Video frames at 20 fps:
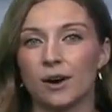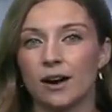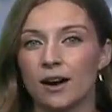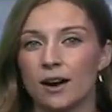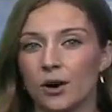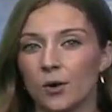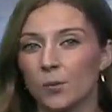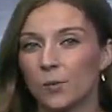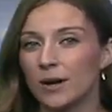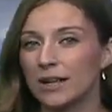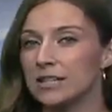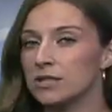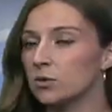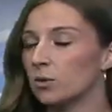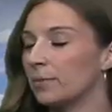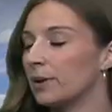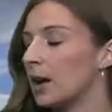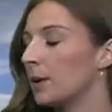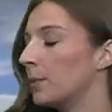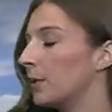Our winds
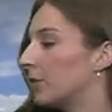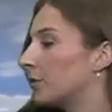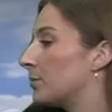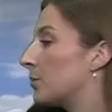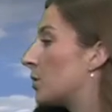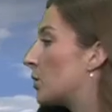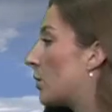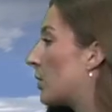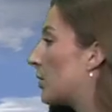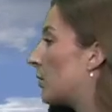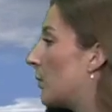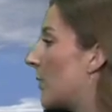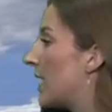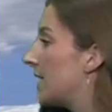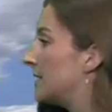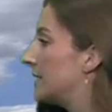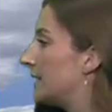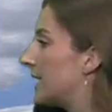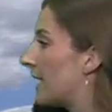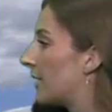will be coming from the
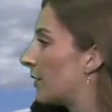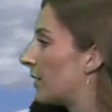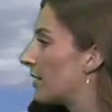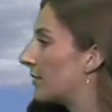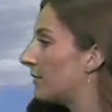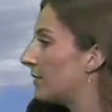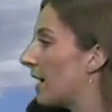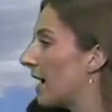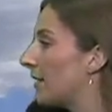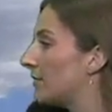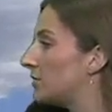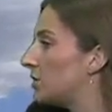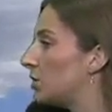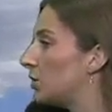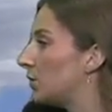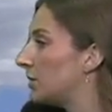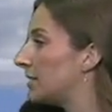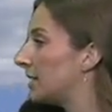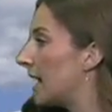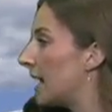northwest at around 5
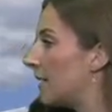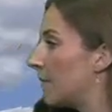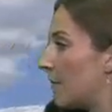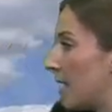to 10